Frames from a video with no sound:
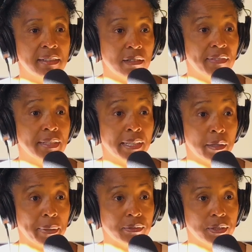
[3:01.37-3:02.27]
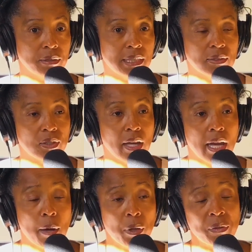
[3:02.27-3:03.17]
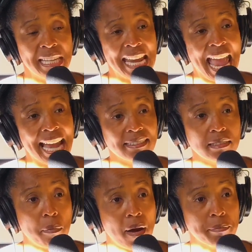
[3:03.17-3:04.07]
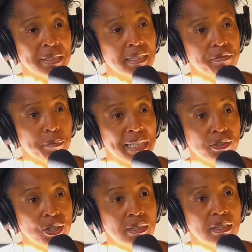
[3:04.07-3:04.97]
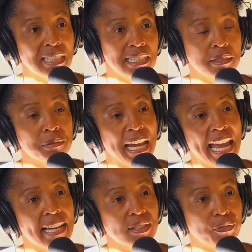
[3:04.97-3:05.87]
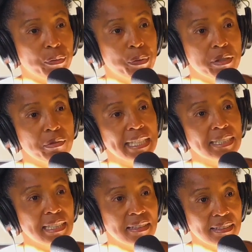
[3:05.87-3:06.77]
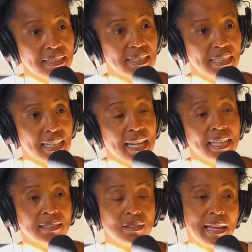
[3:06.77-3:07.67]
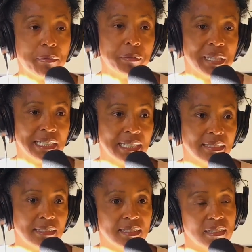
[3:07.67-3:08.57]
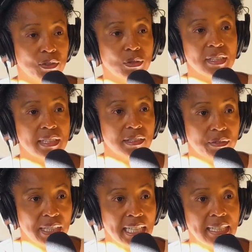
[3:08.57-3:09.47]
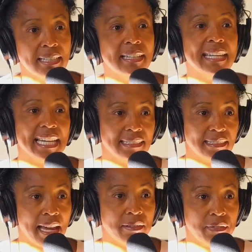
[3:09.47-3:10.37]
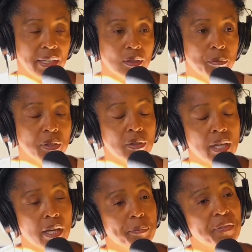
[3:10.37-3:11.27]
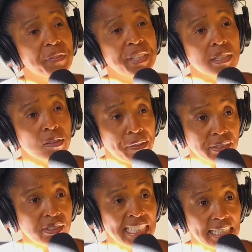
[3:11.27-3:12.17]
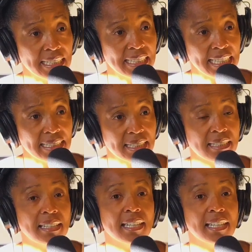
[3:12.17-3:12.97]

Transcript: they'll find out about students. But when they ask departments information, they don't ask for race and ethnicity. So that would be an instance, if you looked at their data, it's not available. But for the larger data sets,